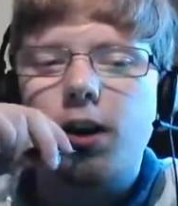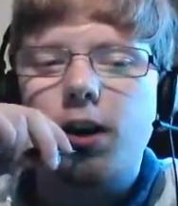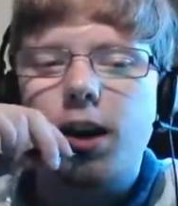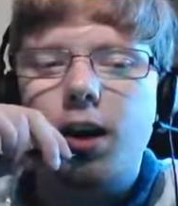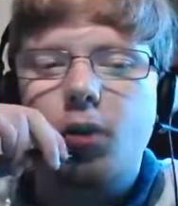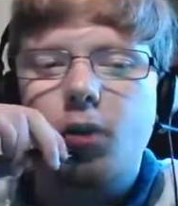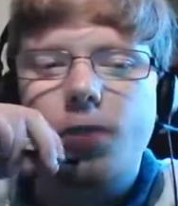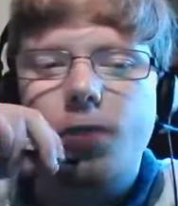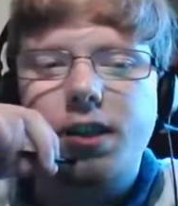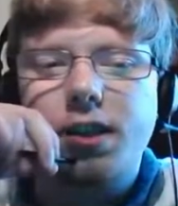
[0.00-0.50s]
an
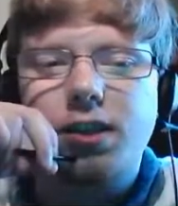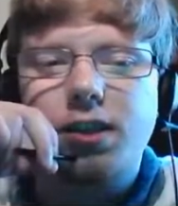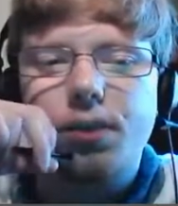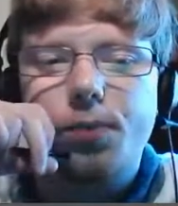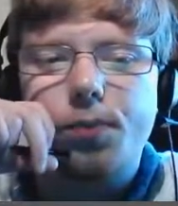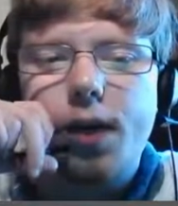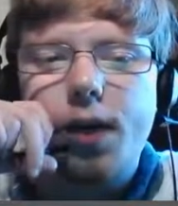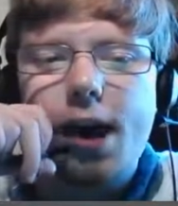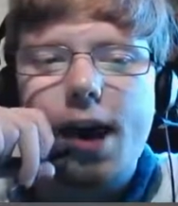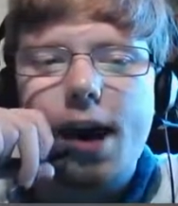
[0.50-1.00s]
aggressive
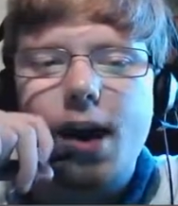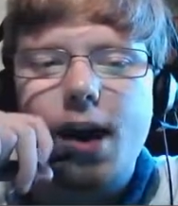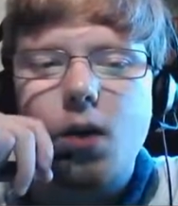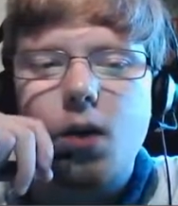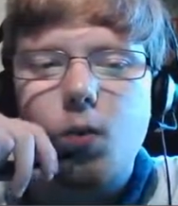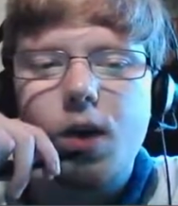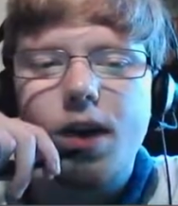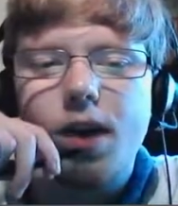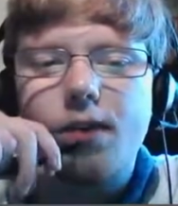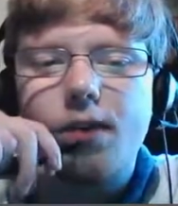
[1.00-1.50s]
play
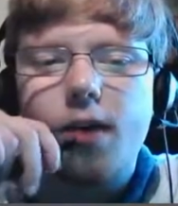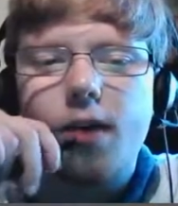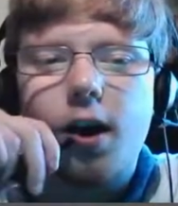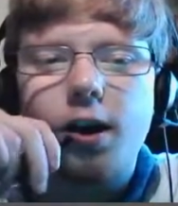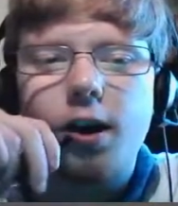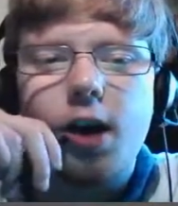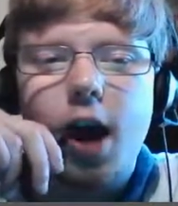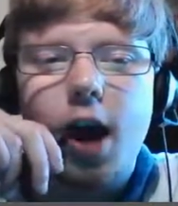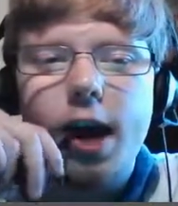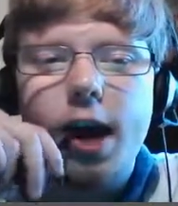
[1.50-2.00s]
with our
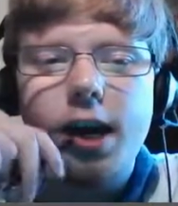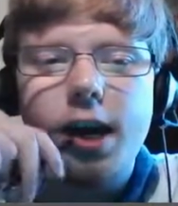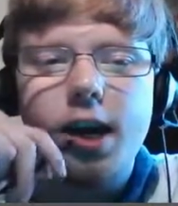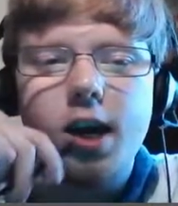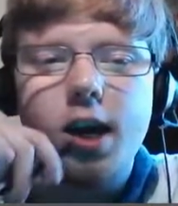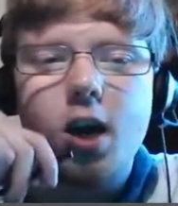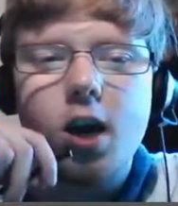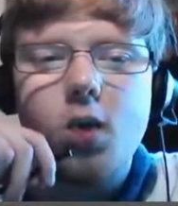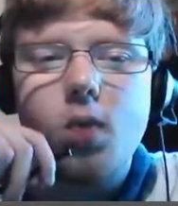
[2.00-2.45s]
Nihilego,